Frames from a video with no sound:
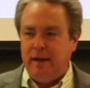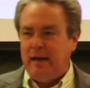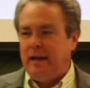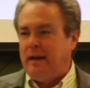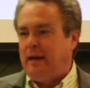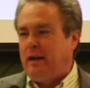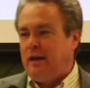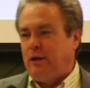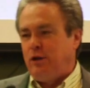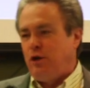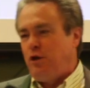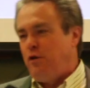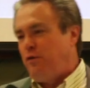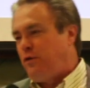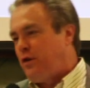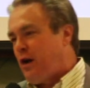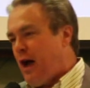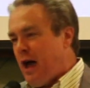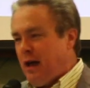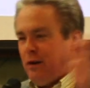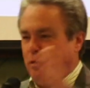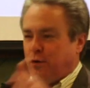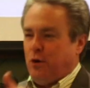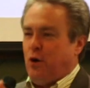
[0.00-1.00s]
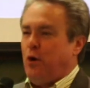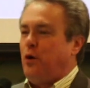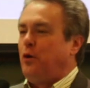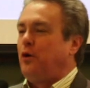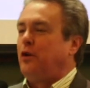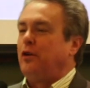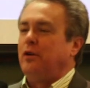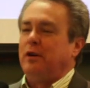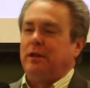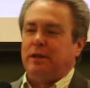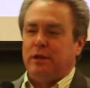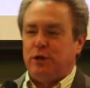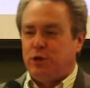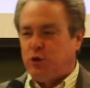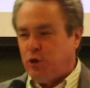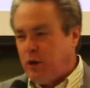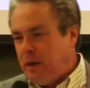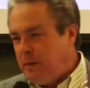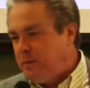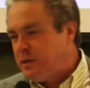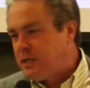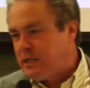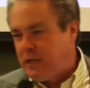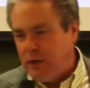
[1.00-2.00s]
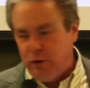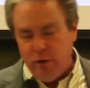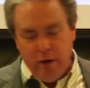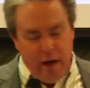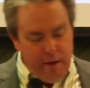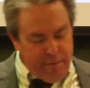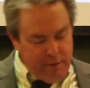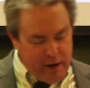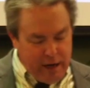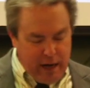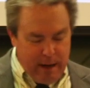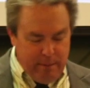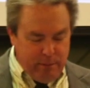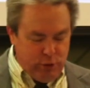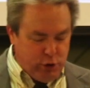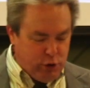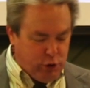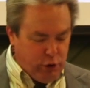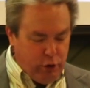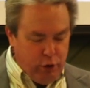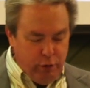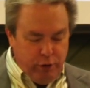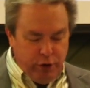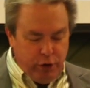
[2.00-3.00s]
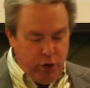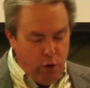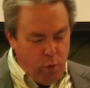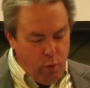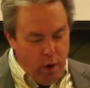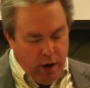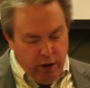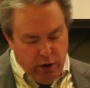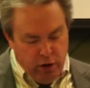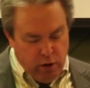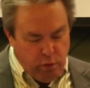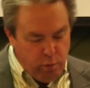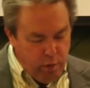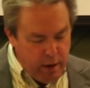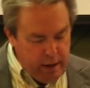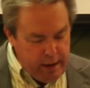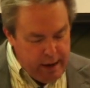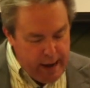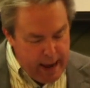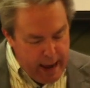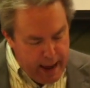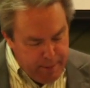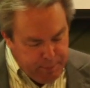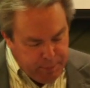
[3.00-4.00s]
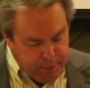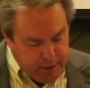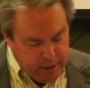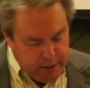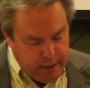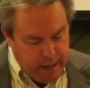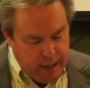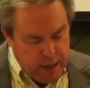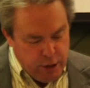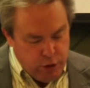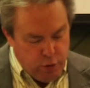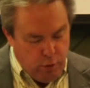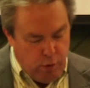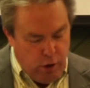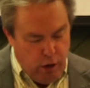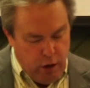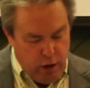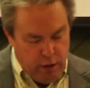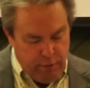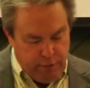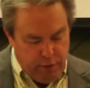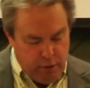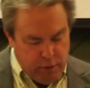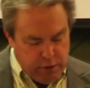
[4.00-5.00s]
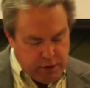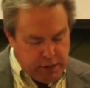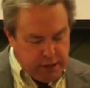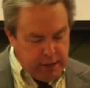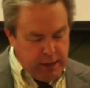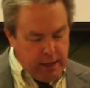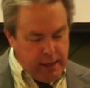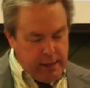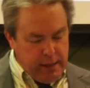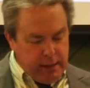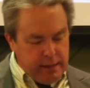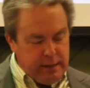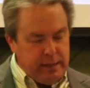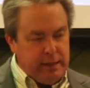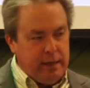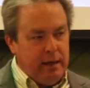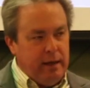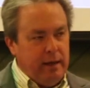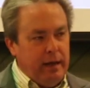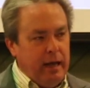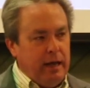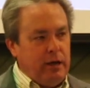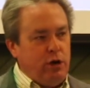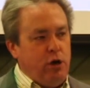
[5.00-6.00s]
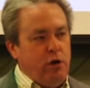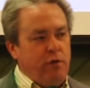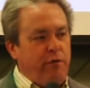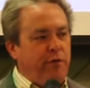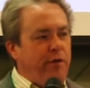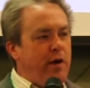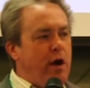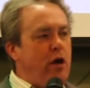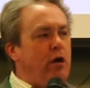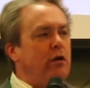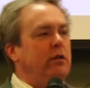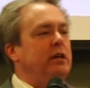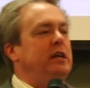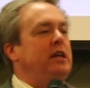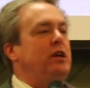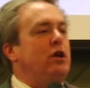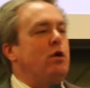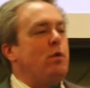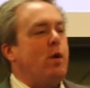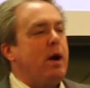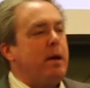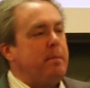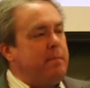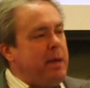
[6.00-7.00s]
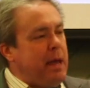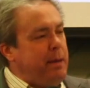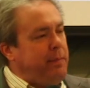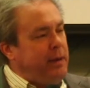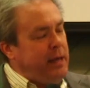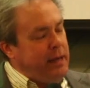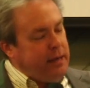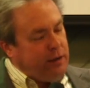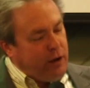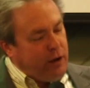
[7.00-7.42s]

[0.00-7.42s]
and, and you've gotten older and the dreams still haven't come true, and you wondered what happened to all of those things and you felt, you know what, maybe